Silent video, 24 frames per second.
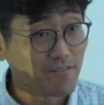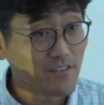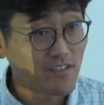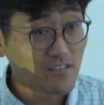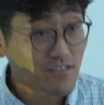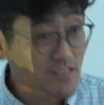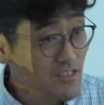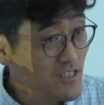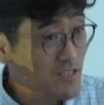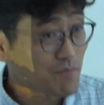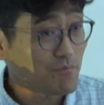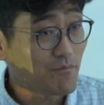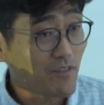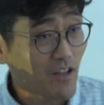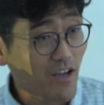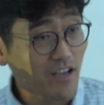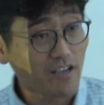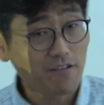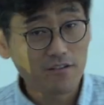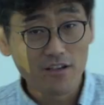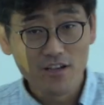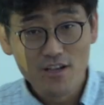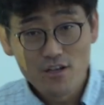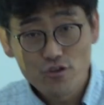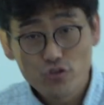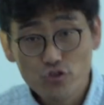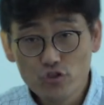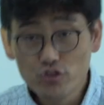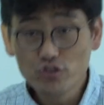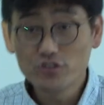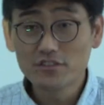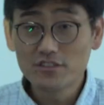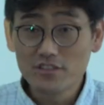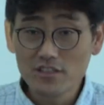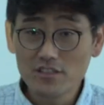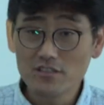They seem like
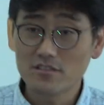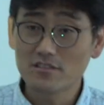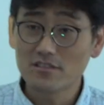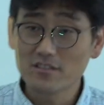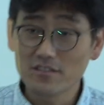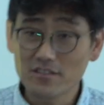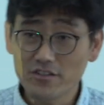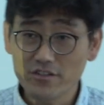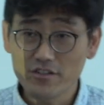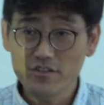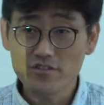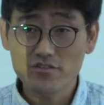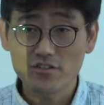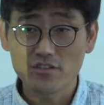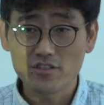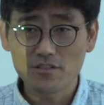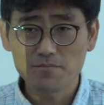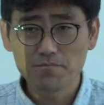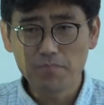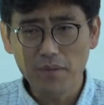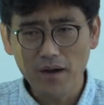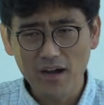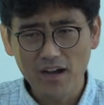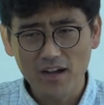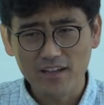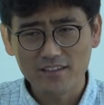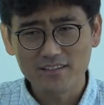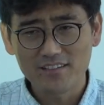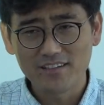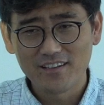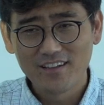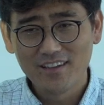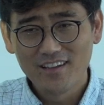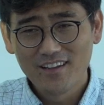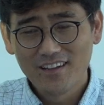good, decent Christians, but